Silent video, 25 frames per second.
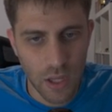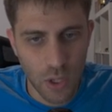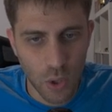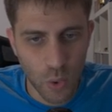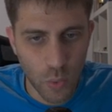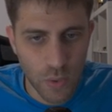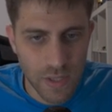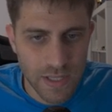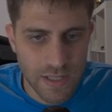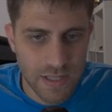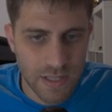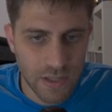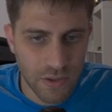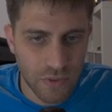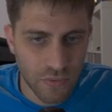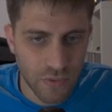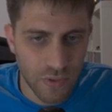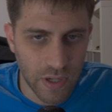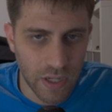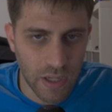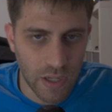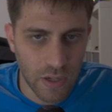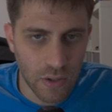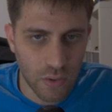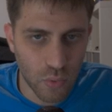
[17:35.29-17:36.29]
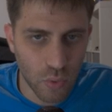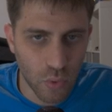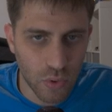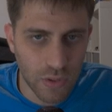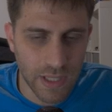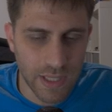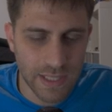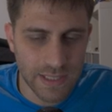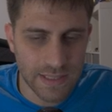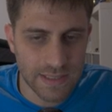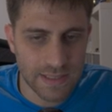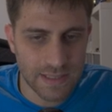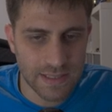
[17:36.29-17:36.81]
Queen c3, rook
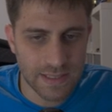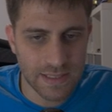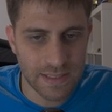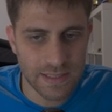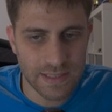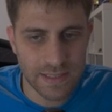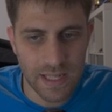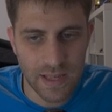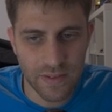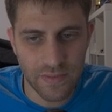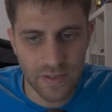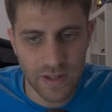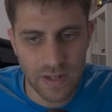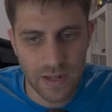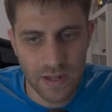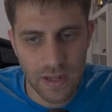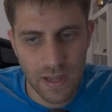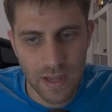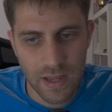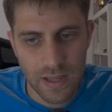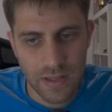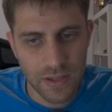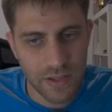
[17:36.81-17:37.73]
takes c7.